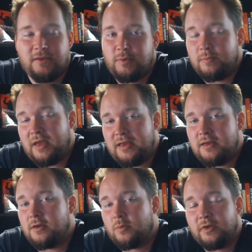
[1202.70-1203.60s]
he's been
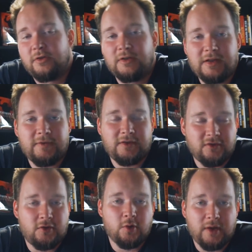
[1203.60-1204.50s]
making a really good living
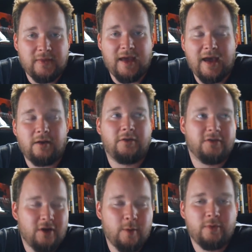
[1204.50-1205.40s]
just doing that on
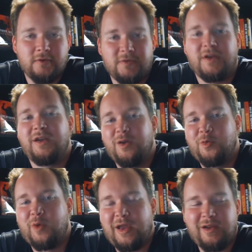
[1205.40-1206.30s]
top of
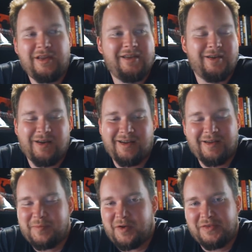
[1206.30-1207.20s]
waiting
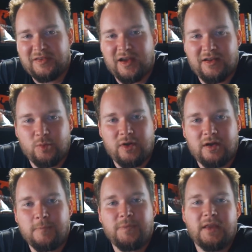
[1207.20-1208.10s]
on the side as
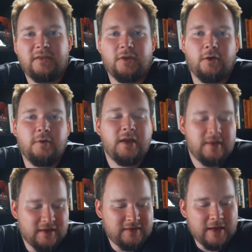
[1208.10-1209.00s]
well. So
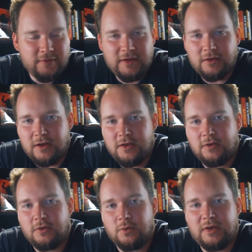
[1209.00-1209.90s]
there's definitely a lot you
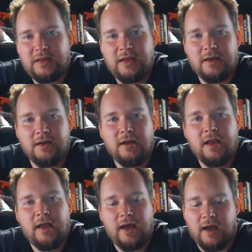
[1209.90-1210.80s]
can do in here.
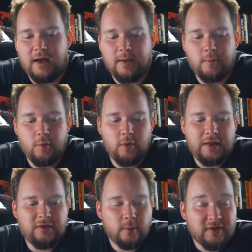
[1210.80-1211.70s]

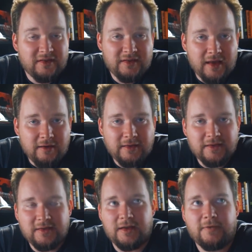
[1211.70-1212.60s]
In terms of selling the
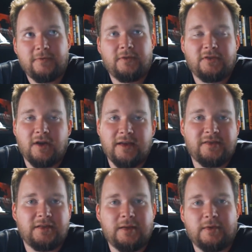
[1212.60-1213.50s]
stuff, the sky's
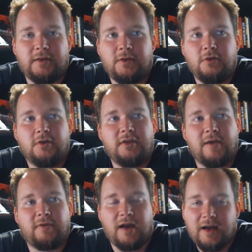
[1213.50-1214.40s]
the limit. You could
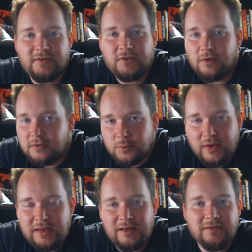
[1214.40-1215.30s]
have an art stall on
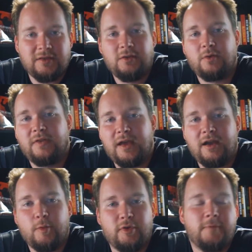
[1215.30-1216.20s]
weekends to do it
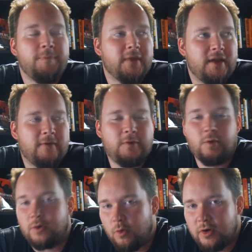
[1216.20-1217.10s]
there, but if you
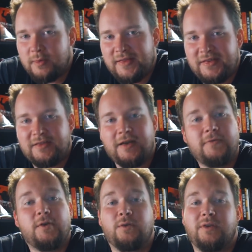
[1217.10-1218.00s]
want to automate the
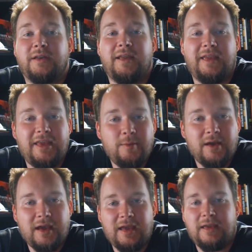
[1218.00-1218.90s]
stuff, go on
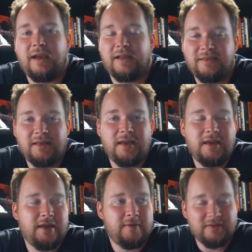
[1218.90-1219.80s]
eBay,
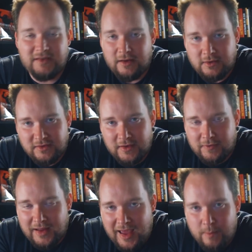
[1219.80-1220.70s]
Etsy, even selling your stuff
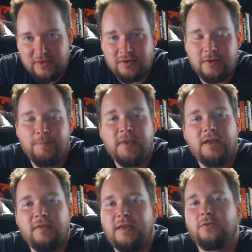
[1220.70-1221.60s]
on Amazon.
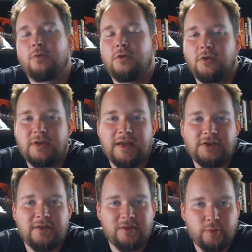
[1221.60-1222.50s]
These are all
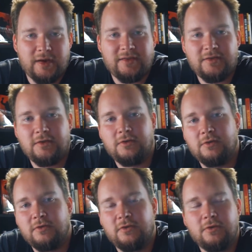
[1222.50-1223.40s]
locations and places you can
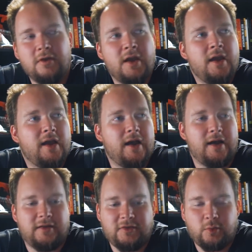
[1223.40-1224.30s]
do it too.
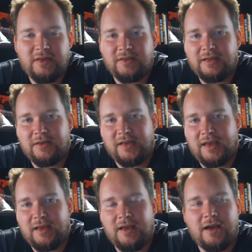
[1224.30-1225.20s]
Just recently I was
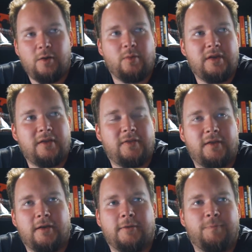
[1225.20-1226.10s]
hanging out with
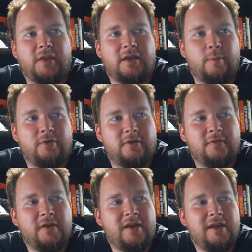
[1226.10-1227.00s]
a couple of